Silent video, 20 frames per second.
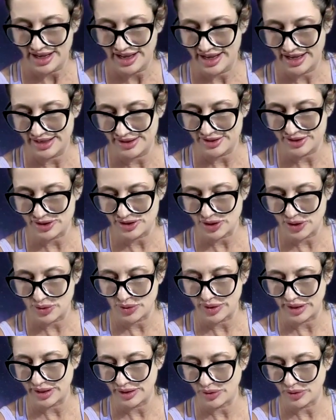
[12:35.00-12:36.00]
And
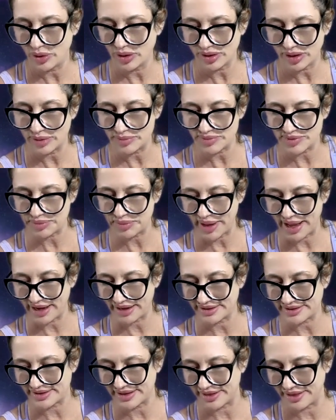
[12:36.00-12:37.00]
so it all comes
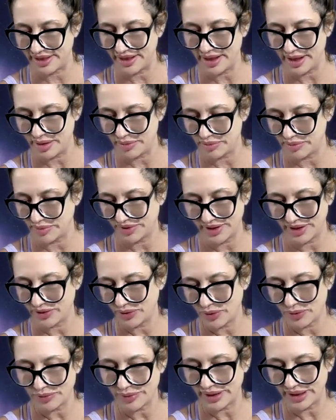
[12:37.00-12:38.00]
back to them. They
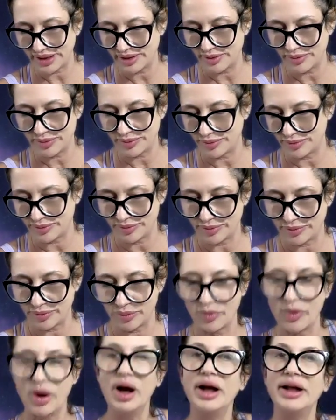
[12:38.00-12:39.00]
don't really
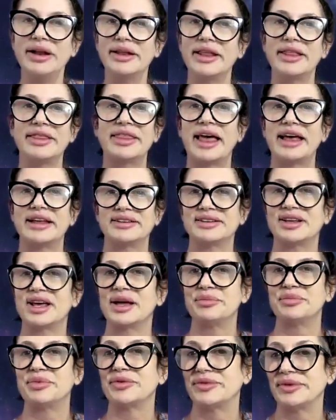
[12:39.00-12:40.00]
want that
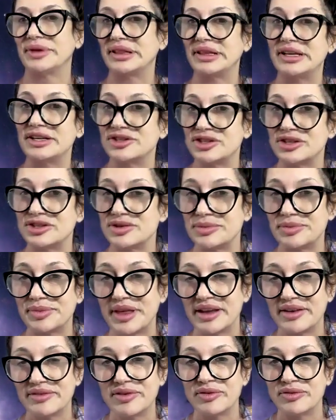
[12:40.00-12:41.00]
type of relationship.
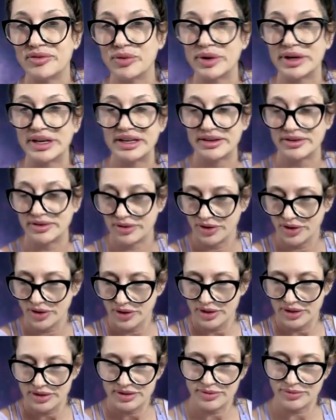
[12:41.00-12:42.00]
They have avoidant
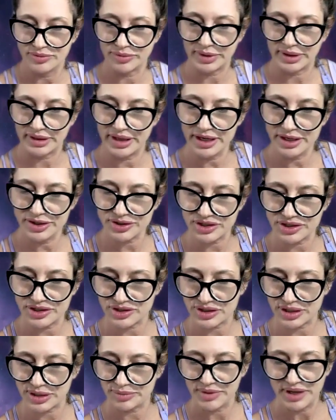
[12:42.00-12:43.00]

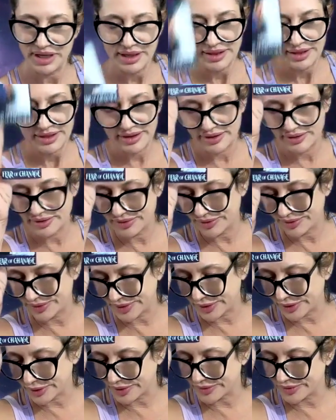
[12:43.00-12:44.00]
relationship. They have
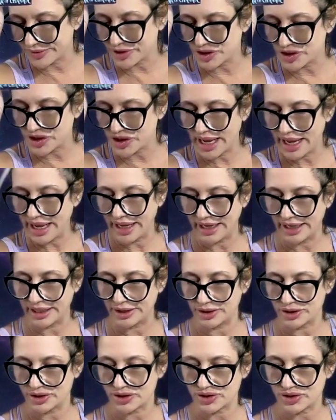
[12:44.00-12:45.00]
fear of
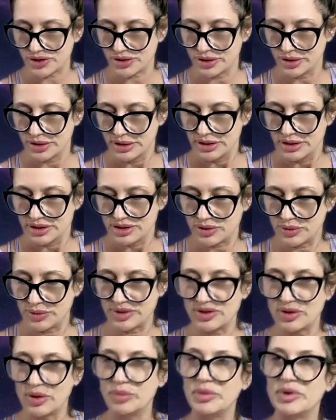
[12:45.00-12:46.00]
change. So
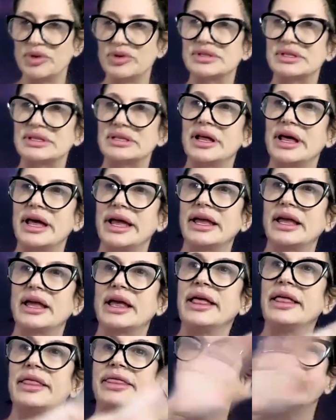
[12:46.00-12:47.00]
it's almost
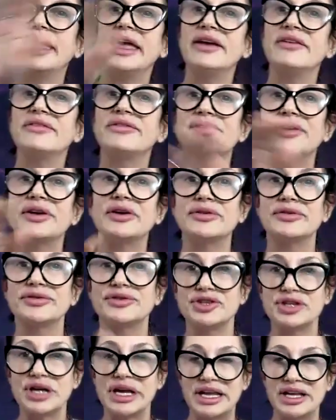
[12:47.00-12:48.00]
like they have fear of
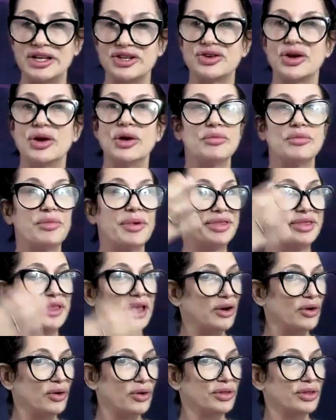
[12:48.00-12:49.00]
change, but
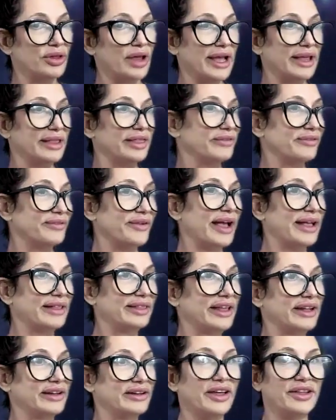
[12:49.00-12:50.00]
they don't like the fact
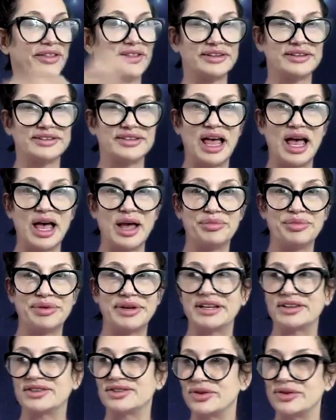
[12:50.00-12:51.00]
that nothing's
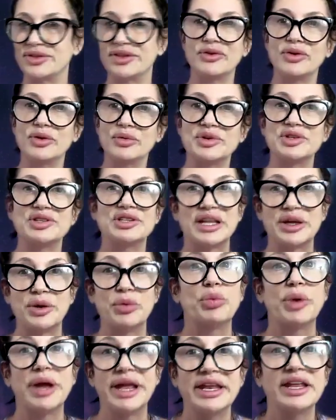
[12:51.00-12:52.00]
happening. So they're almost like
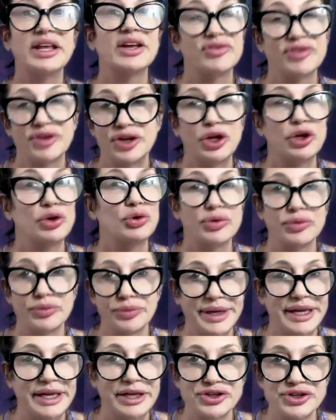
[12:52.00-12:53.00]
waiting for you to
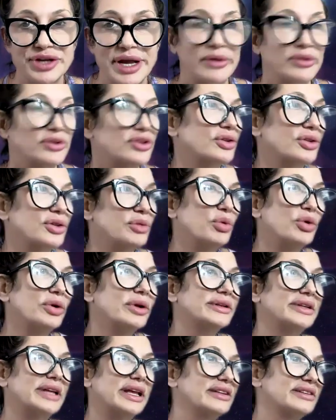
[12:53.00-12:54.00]
reach out. So the
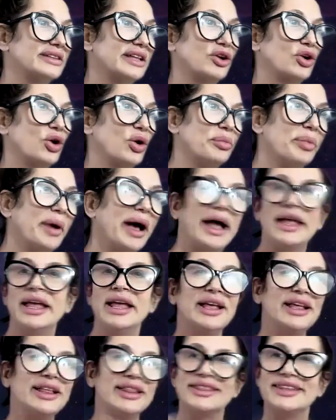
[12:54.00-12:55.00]
more days that go by,
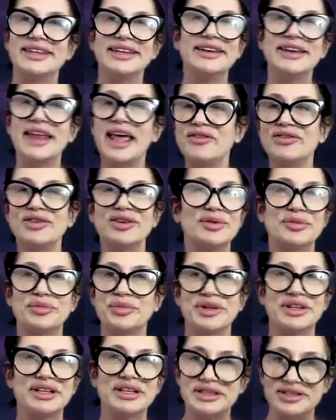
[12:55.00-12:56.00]
the
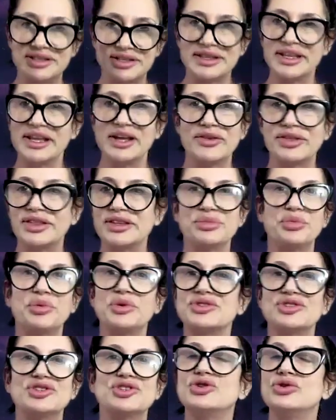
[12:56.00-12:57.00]
inevitable is there. This
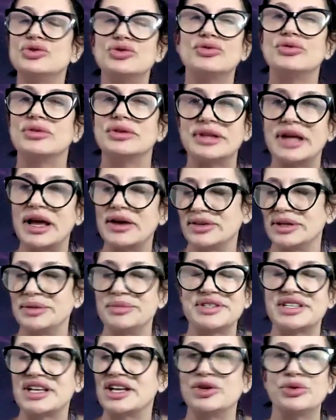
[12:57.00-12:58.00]
person knew down deep
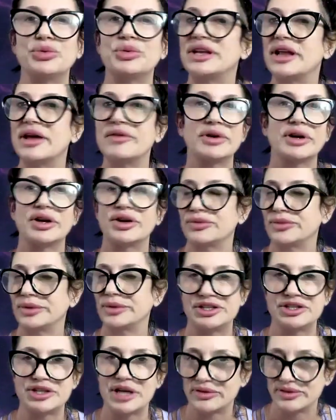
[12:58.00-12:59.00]
inside you were never going to
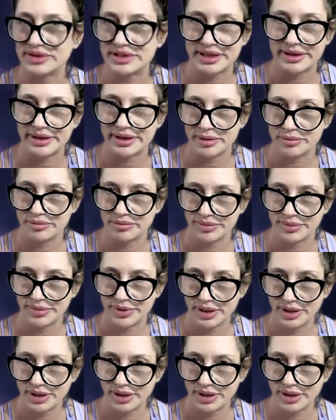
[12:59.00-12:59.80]
reach out to them.